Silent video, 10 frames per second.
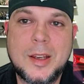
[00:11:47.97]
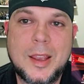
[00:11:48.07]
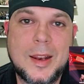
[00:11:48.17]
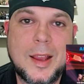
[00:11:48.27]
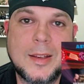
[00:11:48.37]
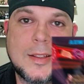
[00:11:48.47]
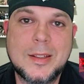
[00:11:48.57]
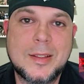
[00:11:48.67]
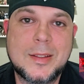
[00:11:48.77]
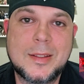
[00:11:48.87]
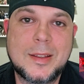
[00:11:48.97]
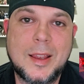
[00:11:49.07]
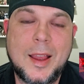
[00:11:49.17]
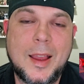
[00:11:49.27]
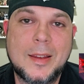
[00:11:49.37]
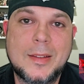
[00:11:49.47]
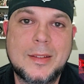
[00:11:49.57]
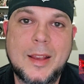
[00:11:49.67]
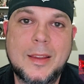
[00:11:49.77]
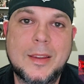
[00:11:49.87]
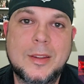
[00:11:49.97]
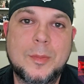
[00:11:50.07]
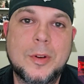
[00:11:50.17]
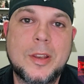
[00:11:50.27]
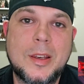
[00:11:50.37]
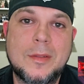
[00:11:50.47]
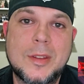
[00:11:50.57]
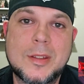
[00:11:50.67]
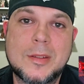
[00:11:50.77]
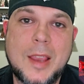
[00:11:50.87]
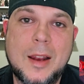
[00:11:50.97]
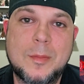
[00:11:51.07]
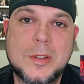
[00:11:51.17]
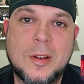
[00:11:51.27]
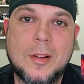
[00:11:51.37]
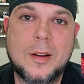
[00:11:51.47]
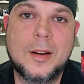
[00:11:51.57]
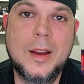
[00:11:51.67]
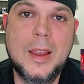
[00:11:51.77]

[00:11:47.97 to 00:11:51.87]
and I just the booking of this was kind of bizarre.